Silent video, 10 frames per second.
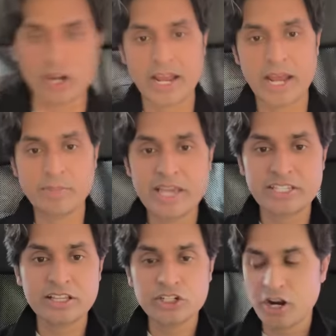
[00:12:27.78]
and I'd
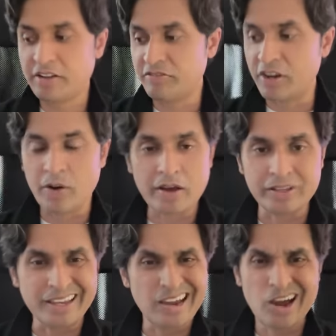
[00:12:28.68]
basically try to figure out
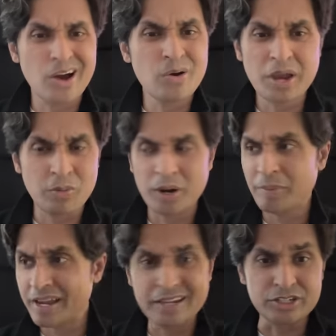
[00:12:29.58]
like, okay, what am I
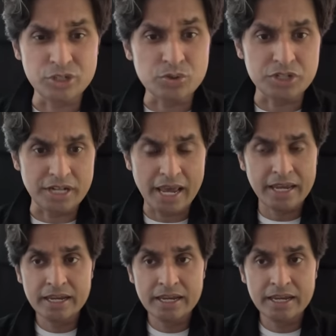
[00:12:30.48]
going to do today?